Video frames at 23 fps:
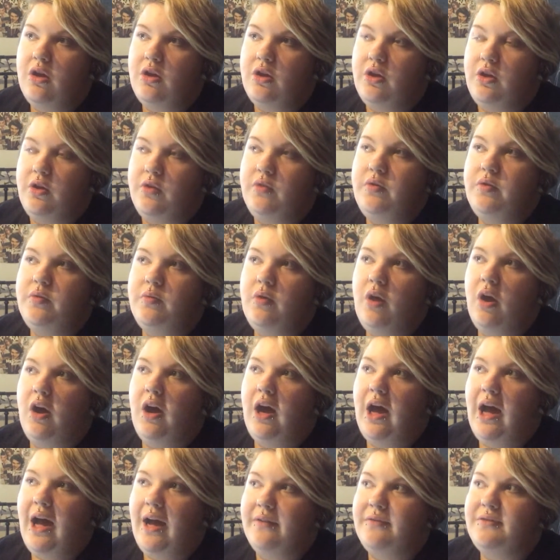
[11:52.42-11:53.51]
you do not
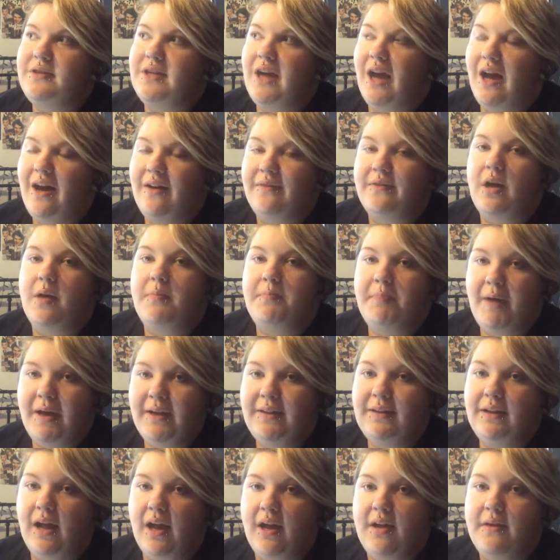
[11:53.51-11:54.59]
have to have a
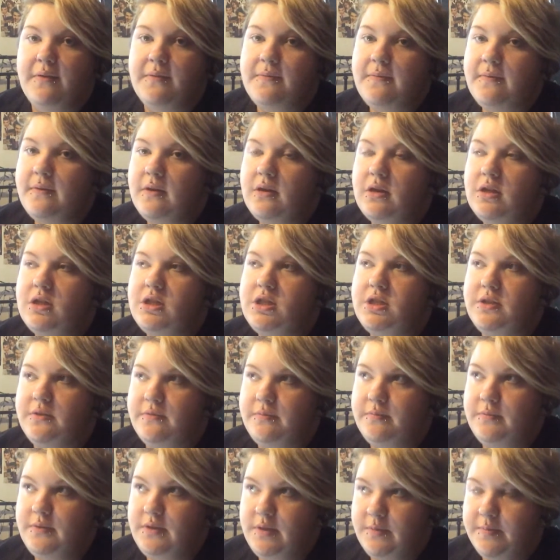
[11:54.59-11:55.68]
bad life
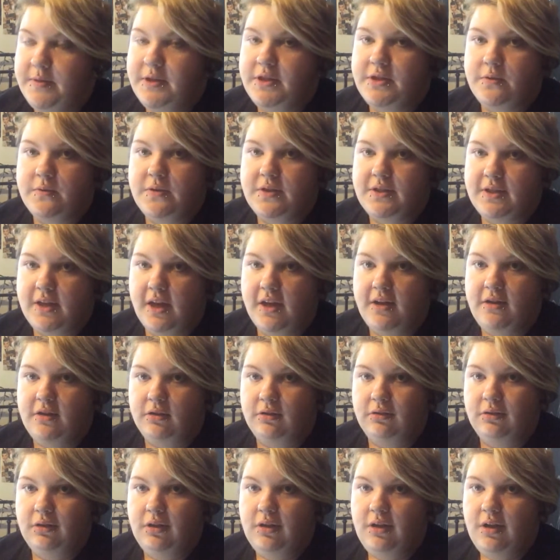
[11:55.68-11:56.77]
to be
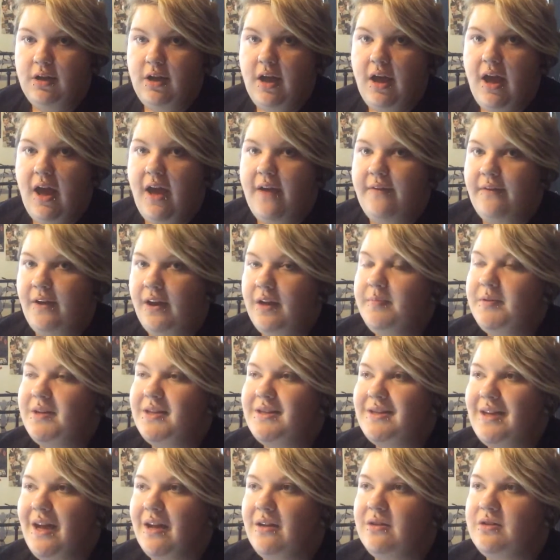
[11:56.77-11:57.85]
suicidal. If anybody
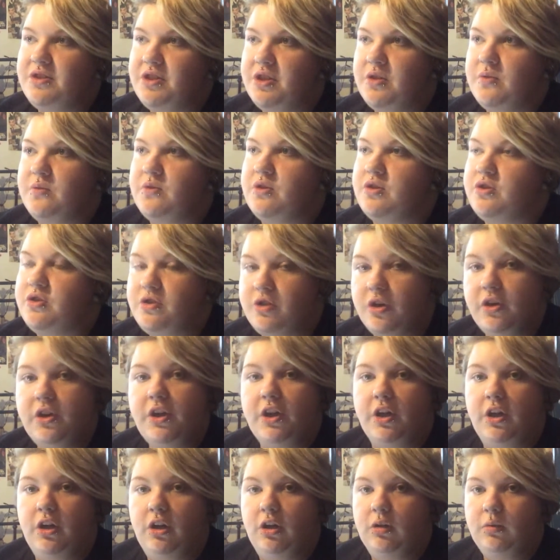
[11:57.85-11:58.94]
tells you to suck
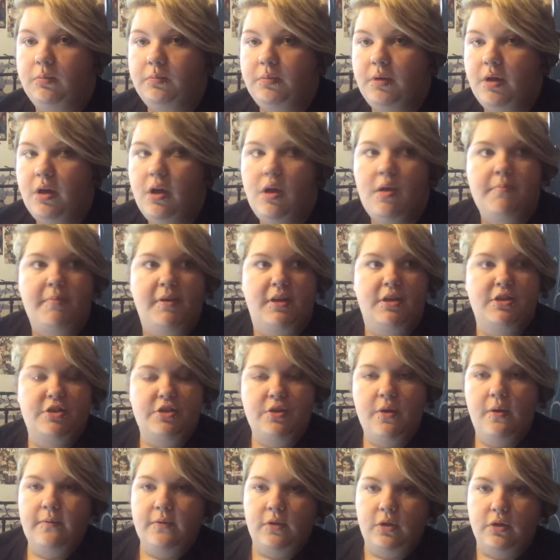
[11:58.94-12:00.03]
it up because
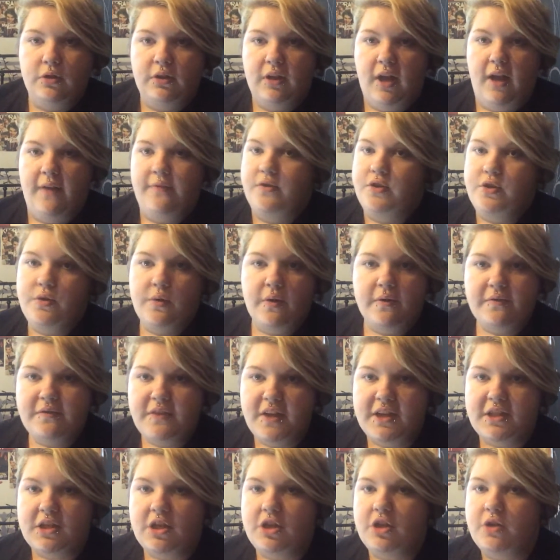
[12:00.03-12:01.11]
you have a good life and you have
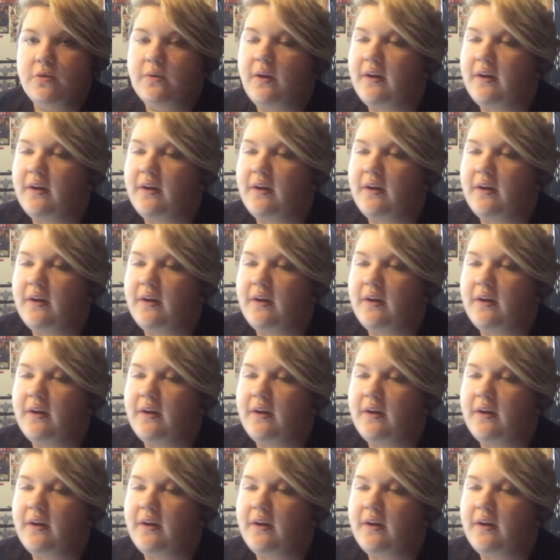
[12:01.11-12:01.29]
this and you